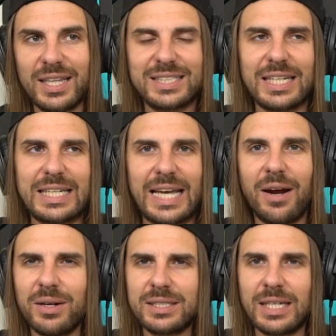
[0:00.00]
They said
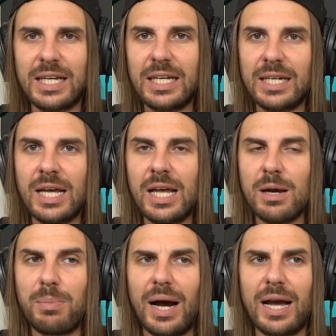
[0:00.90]
guaranteed
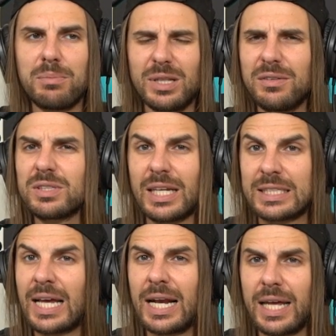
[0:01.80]
by, I believe it was
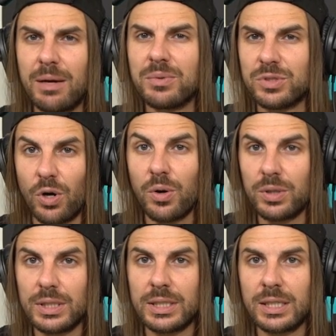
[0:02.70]
like 10 a.m. It was early.